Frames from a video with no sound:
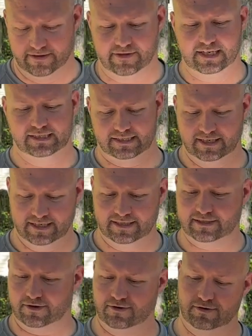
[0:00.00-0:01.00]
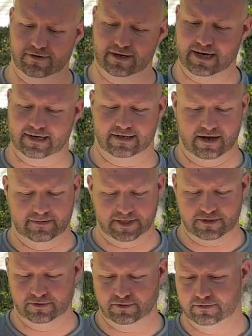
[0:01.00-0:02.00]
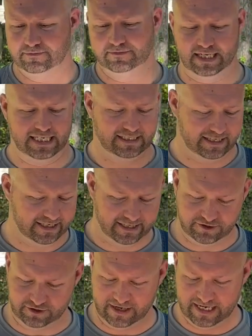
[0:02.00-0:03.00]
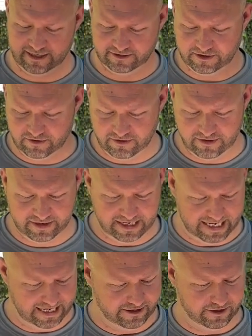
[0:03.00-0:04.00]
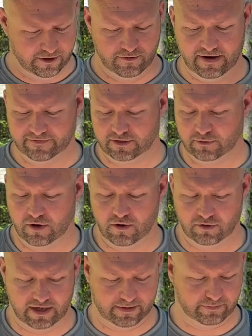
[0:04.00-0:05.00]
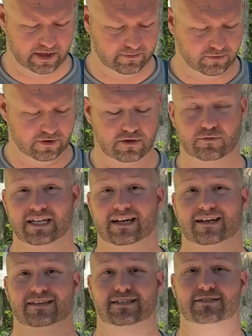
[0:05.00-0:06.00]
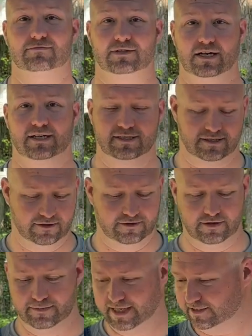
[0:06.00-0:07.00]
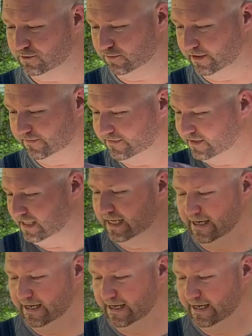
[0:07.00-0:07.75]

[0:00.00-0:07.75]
These things are economical, easy to get your hands on, and you don't have to do a whole lot of prep work. We got these from Costco. They're by Swift.